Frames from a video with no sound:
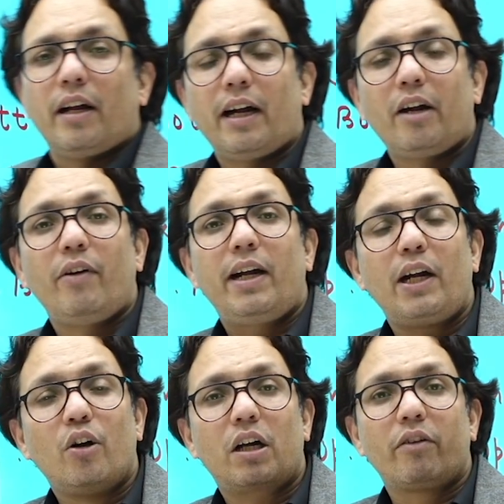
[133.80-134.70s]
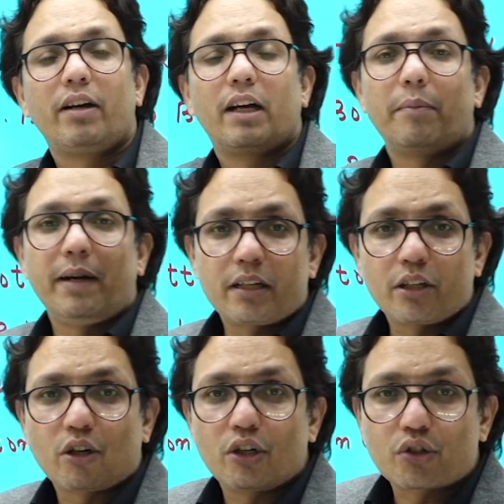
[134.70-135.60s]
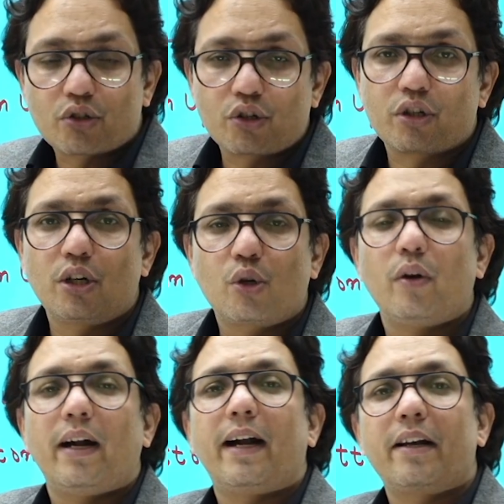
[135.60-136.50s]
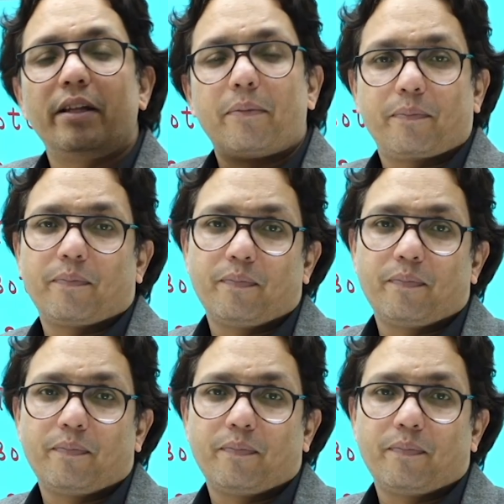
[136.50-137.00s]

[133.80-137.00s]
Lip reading: and we did not even amend the constitution to add them.